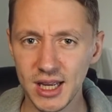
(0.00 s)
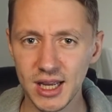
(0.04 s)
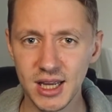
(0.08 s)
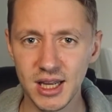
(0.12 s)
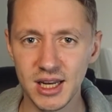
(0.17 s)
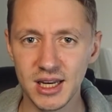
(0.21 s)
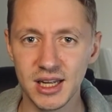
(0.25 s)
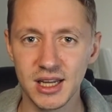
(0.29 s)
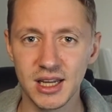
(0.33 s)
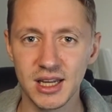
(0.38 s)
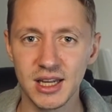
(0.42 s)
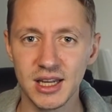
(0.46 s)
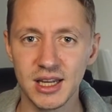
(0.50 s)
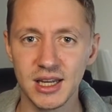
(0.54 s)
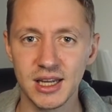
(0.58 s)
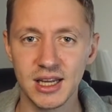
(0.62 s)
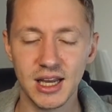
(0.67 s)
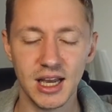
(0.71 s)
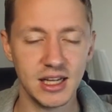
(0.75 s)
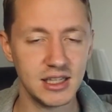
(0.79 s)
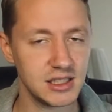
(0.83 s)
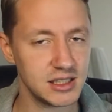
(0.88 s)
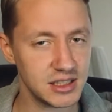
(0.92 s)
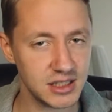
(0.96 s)
it,
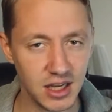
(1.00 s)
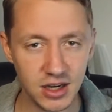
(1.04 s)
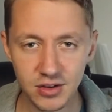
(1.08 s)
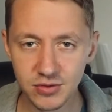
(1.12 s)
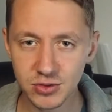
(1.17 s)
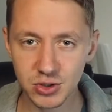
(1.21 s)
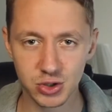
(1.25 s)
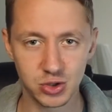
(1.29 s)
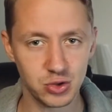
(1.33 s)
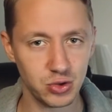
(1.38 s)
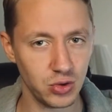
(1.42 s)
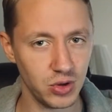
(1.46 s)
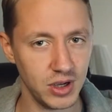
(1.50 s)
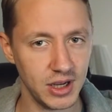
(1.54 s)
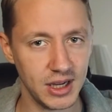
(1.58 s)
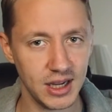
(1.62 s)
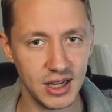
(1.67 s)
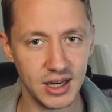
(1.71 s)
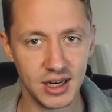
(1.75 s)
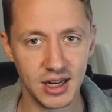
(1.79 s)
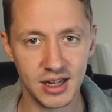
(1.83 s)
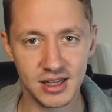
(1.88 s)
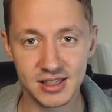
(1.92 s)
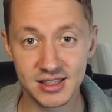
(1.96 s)
instead of destroying
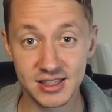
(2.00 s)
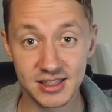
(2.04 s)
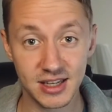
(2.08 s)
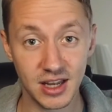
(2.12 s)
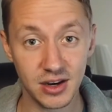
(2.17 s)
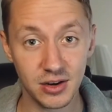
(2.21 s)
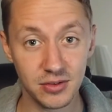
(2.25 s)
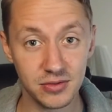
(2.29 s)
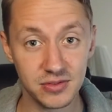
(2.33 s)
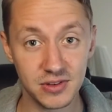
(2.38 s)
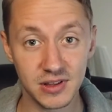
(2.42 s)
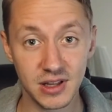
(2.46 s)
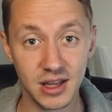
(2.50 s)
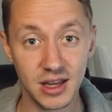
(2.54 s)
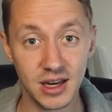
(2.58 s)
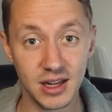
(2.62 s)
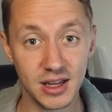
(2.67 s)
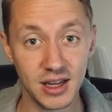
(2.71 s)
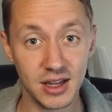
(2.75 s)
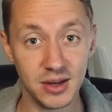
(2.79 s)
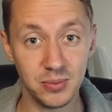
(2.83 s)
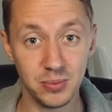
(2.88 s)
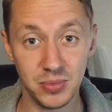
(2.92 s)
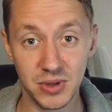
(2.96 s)
it, instead of
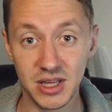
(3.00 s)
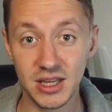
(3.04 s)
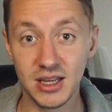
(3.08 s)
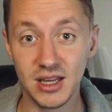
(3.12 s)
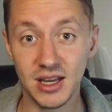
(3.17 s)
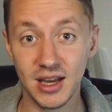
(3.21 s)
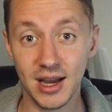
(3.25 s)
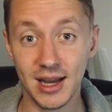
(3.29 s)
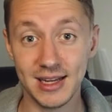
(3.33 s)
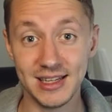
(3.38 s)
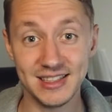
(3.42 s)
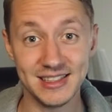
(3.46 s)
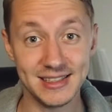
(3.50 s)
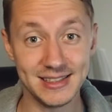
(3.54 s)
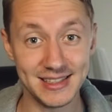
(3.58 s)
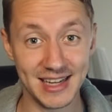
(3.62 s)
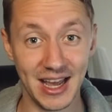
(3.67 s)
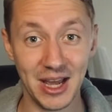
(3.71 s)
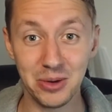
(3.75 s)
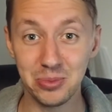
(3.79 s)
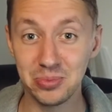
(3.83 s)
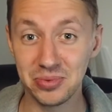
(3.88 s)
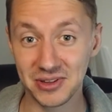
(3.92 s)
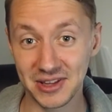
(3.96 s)
letting it be a
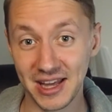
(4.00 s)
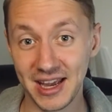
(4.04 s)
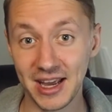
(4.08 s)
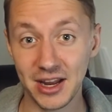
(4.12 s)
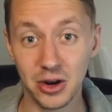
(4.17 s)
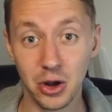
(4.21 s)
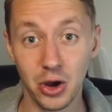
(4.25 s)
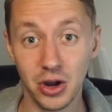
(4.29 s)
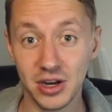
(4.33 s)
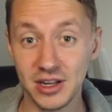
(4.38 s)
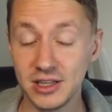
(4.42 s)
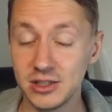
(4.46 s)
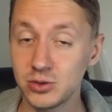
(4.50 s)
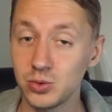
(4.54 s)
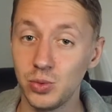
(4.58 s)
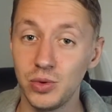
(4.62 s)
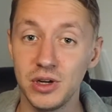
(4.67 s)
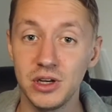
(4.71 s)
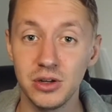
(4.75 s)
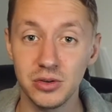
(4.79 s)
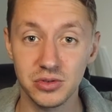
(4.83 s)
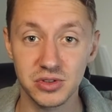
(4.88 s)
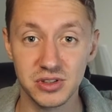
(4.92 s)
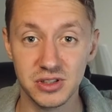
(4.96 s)
dead plant on his
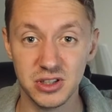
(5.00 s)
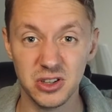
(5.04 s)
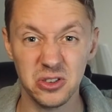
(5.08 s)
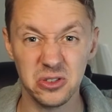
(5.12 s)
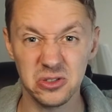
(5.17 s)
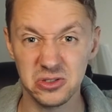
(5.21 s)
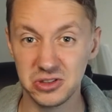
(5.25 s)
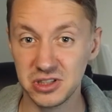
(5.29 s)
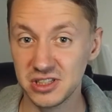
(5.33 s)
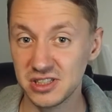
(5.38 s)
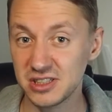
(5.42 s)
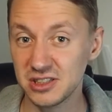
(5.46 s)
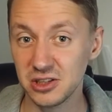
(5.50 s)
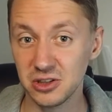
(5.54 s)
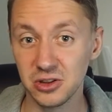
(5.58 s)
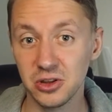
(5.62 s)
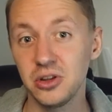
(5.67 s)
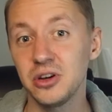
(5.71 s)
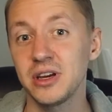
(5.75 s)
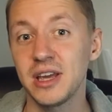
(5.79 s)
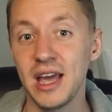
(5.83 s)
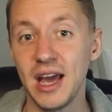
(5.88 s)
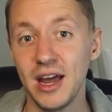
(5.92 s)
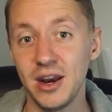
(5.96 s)
windowsill just to
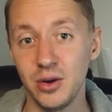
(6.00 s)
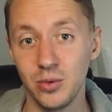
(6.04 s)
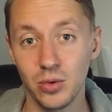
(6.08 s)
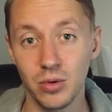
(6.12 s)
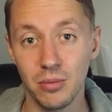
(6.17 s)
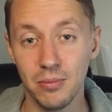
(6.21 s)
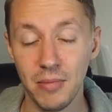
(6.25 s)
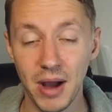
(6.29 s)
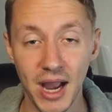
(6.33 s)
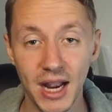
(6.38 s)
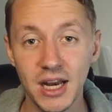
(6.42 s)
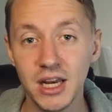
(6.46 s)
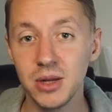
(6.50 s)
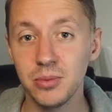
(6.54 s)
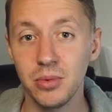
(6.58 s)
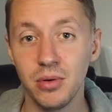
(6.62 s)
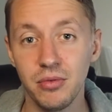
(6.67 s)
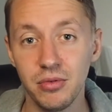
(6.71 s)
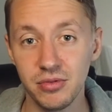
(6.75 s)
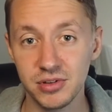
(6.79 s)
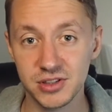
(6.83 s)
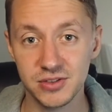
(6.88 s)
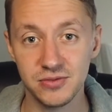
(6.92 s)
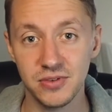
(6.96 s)
look at and remind him
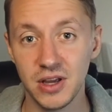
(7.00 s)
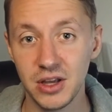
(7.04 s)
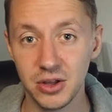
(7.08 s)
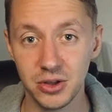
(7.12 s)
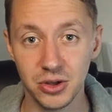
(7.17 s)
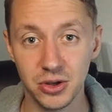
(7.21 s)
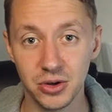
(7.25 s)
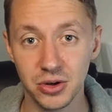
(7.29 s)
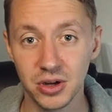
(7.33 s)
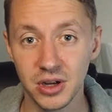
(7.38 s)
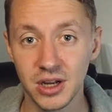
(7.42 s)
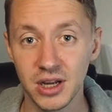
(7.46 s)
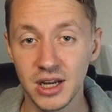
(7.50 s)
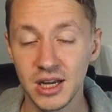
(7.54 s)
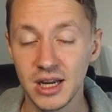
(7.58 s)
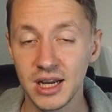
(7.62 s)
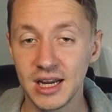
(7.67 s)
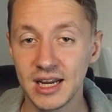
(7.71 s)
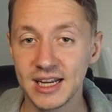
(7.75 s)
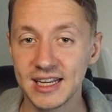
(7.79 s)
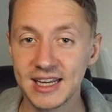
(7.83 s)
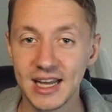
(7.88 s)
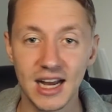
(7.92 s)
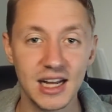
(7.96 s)
of his failure,
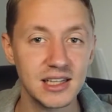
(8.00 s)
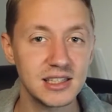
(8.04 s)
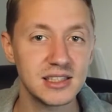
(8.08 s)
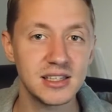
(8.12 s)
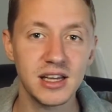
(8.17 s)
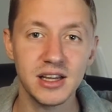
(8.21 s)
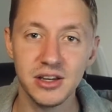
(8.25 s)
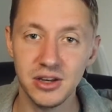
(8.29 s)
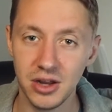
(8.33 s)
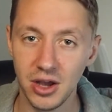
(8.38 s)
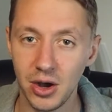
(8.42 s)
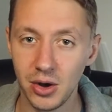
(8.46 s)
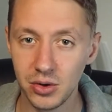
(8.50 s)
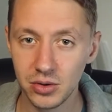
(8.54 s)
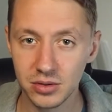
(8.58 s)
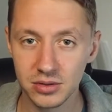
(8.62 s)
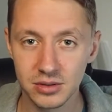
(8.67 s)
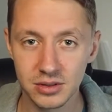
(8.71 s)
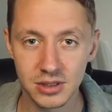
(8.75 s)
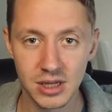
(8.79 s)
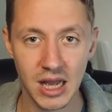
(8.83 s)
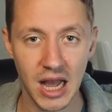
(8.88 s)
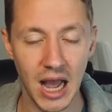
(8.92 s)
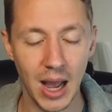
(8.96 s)
God said, No,
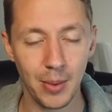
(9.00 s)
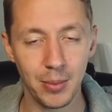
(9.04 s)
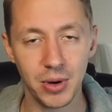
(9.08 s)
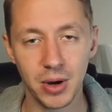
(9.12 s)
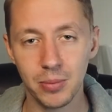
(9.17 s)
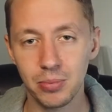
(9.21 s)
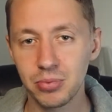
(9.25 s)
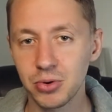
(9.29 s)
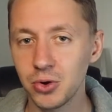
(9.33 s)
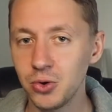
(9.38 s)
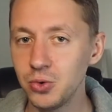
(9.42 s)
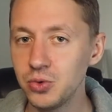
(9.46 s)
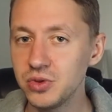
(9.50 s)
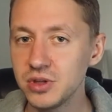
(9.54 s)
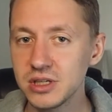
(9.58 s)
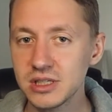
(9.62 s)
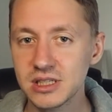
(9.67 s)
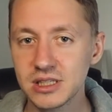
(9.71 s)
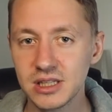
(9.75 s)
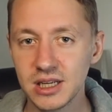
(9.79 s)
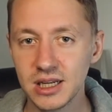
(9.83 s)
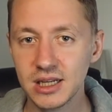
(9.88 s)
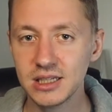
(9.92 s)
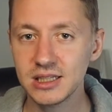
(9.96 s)
I'm going to prune
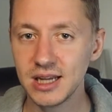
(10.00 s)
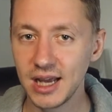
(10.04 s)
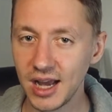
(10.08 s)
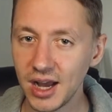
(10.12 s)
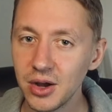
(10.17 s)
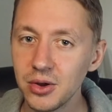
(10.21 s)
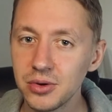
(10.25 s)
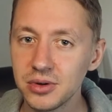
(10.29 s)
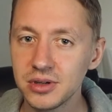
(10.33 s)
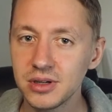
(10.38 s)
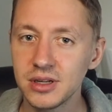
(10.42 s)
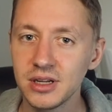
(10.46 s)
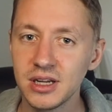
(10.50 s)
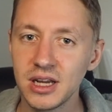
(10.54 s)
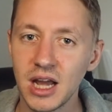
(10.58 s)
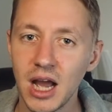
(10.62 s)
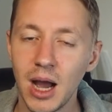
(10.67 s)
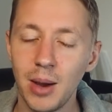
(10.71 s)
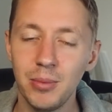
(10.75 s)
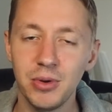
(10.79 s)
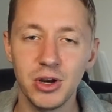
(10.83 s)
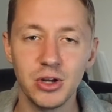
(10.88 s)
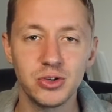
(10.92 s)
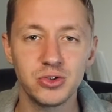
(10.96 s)
this thing down,
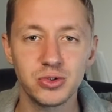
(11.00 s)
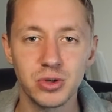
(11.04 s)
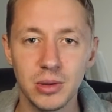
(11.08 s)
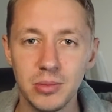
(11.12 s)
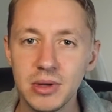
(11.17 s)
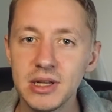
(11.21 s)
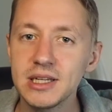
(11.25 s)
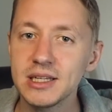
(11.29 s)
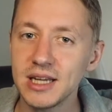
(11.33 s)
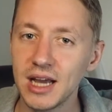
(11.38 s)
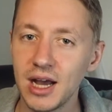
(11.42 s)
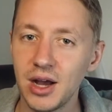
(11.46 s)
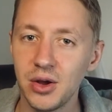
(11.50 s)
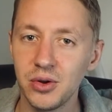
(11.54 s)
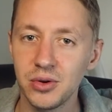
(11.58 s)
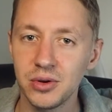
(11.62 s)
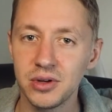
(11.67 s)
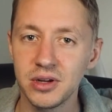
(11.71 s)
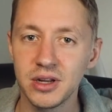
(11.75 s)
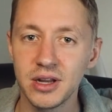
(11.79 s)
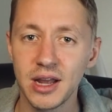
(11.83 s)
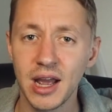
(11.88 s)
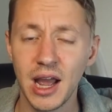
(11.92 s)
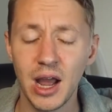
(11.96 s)
I'm going to trim it down,
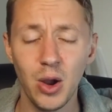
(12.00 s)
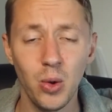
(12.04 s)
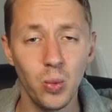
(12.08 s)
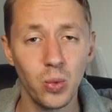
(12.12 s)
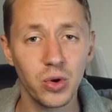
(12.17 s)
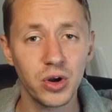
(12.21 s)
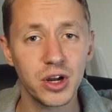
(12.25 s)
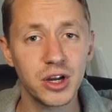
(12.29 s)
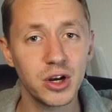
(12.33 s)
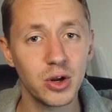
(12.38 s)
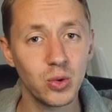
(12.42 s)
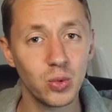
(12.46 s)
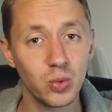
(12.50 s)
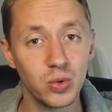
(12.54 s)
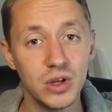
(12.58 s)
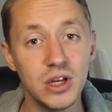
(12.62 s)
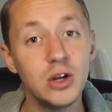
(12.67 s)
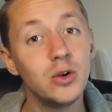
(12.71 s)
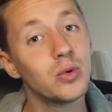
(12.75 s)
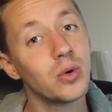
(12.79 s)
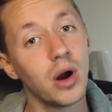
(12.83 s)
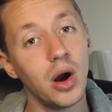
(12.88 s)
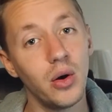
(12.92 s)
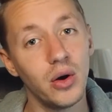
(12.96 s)
and we're going to
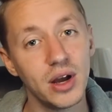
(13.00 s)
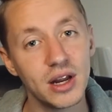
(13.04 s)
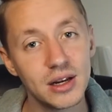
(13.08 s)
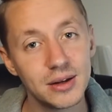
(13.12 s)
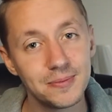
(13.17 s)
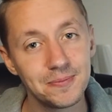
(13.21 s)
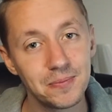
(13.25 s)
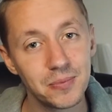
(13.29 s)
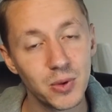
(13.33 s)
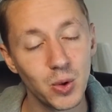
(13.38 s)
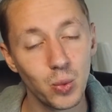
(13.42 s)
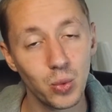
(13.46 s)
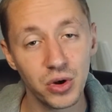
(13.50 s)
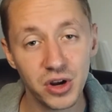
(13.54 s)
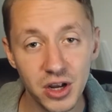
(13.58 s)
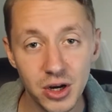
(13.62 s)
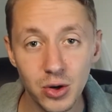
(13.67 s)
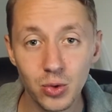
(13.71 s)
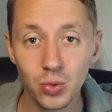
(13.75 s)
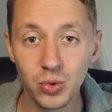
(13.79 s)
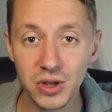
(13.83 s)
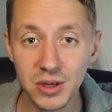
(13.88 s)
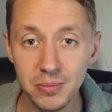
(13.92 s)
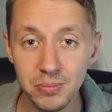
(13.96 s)
regrow it. We're going
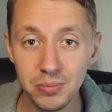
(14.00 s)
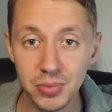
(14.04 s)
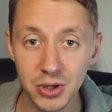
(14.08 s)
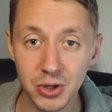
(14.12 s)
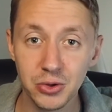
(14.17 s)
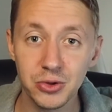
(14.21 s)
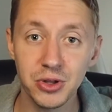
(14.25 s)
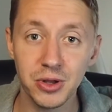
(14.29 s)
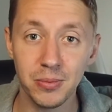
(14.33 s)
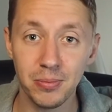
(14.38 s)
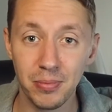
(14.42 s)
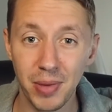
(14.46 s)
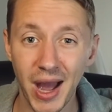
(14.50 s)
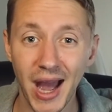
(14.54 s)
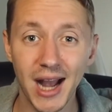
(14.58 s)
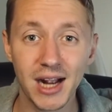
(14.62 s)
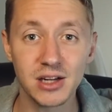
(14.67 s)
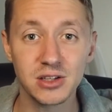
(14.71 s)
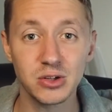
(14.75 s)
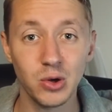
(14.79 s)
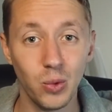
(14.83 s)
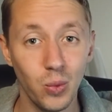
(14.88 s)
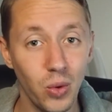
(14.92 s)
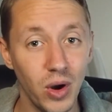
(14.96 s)
to rebuild it
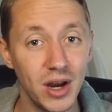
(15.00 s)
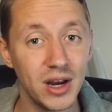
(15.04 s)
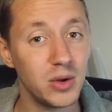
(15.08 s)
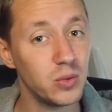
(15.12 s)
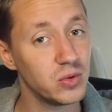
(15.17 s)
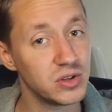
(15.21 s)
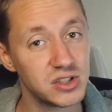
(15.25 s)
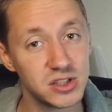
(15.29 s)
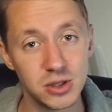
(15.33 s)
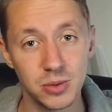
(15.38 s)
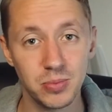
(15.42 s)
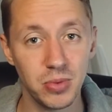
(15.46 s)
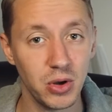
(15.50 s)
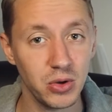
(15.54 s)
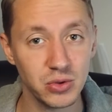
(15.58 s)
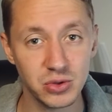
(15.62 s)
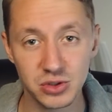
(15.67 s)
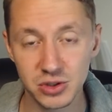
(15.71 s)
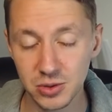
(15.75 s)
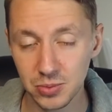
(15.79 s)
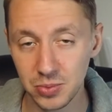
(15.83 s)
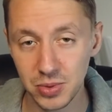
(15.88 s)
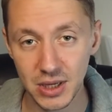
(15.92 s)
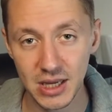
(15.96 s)
back to what it was
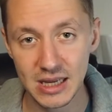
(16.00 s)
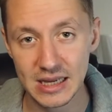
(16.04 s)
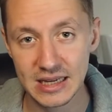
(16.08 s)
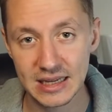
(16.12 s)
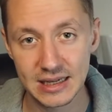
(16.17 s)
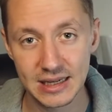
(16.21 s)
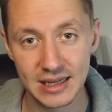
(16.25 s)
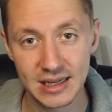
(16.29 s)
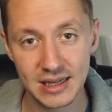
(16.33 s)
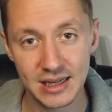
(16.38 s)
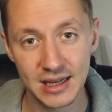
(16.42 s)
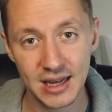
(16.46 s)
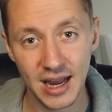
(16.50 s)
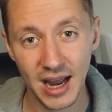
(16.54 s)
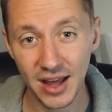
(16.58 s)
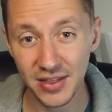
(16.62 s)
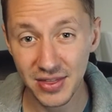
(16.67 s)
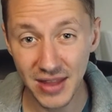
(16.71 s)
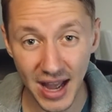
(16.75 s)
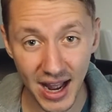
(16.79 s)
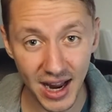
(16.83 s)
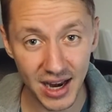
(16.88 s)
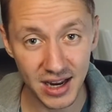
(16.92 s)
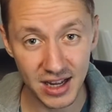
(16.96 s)
supposed to be.
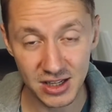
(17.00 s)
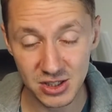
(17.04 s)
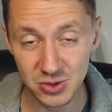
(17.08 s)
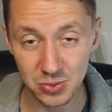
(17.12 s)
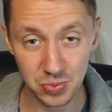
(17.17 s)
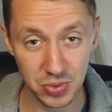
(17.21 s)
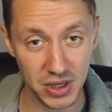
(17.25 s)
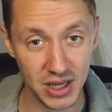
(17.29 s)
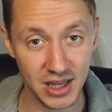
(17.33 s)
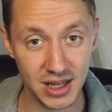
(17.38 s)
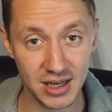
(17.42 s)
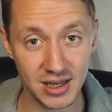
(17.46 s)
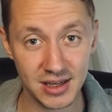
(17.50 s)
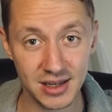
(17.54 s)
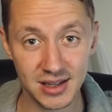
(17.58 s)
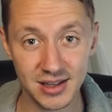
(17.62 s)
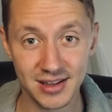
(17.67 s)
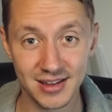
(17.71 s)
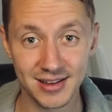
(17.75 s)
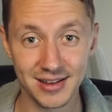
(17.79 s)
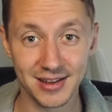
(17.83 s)
And that has been